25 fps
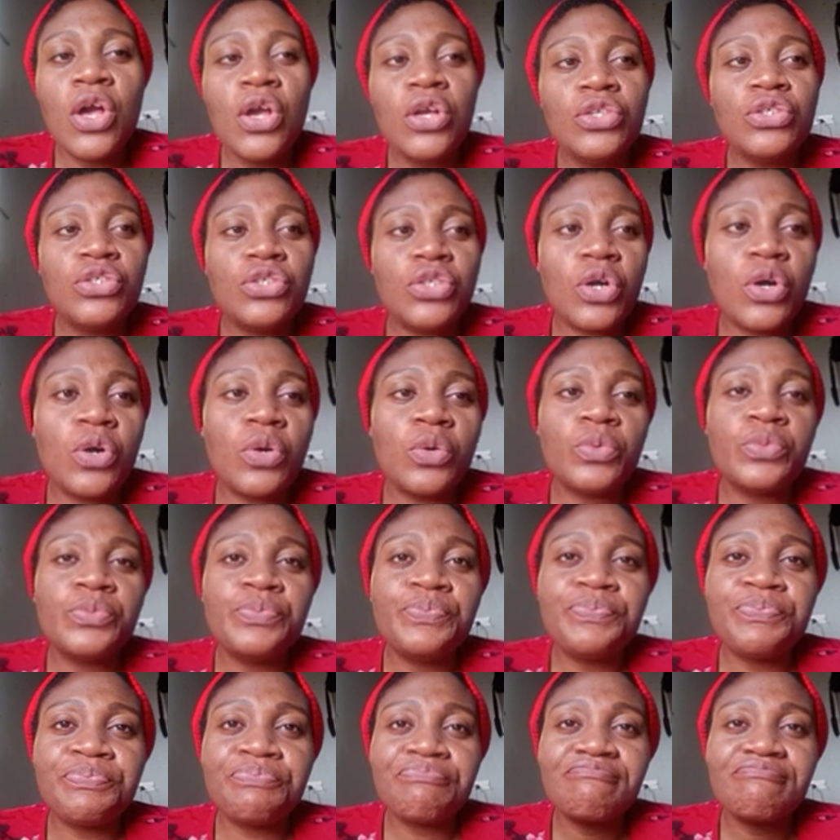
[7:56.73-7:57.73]
So
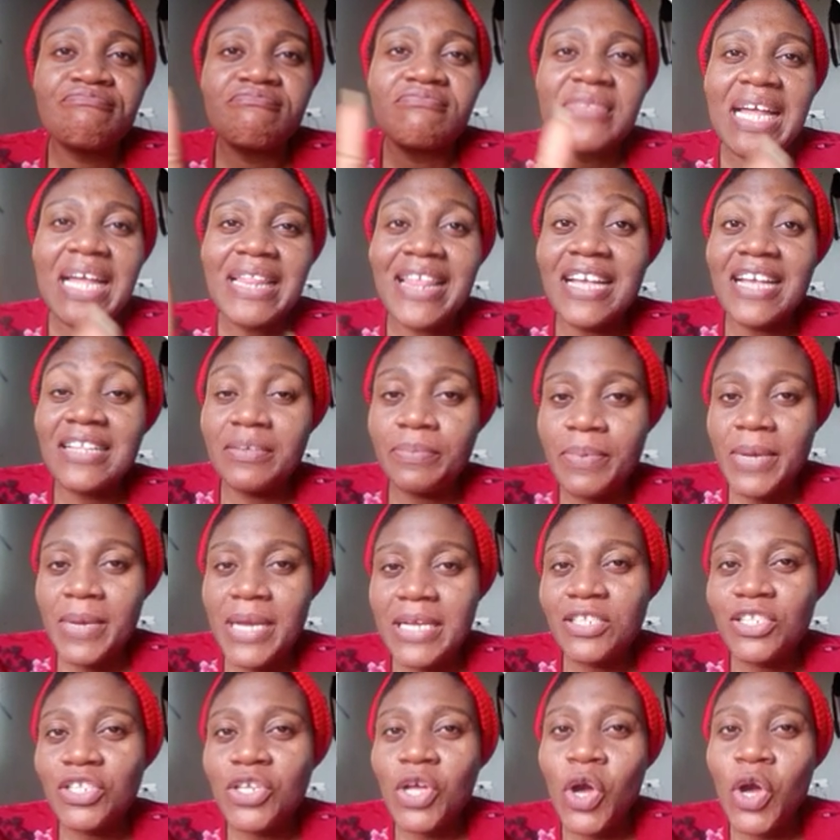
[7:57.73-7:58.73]
that
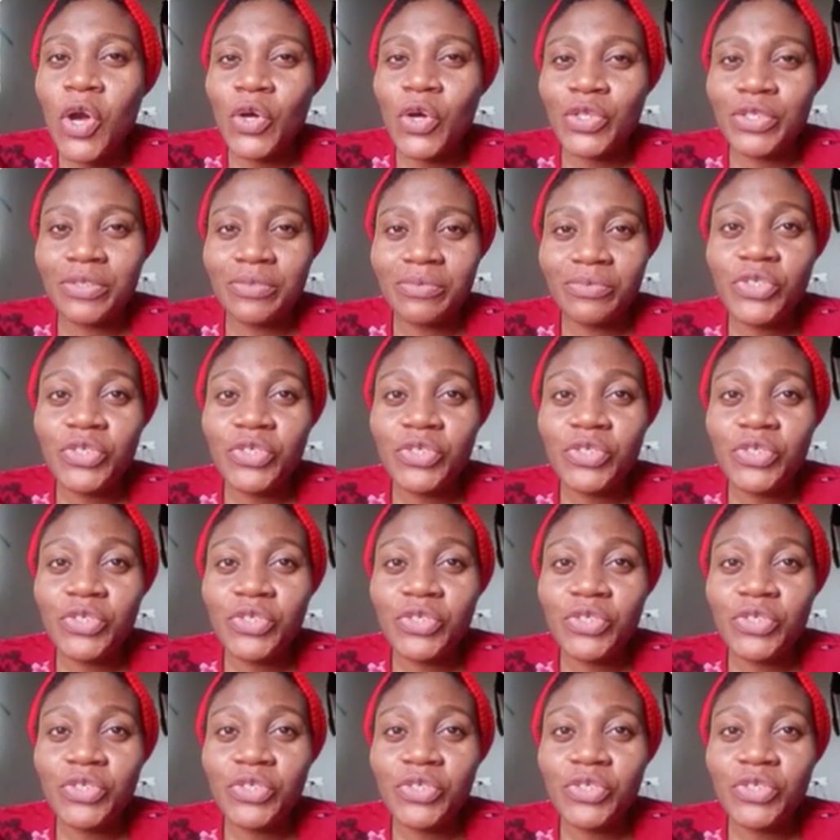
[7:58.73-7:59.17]
depends on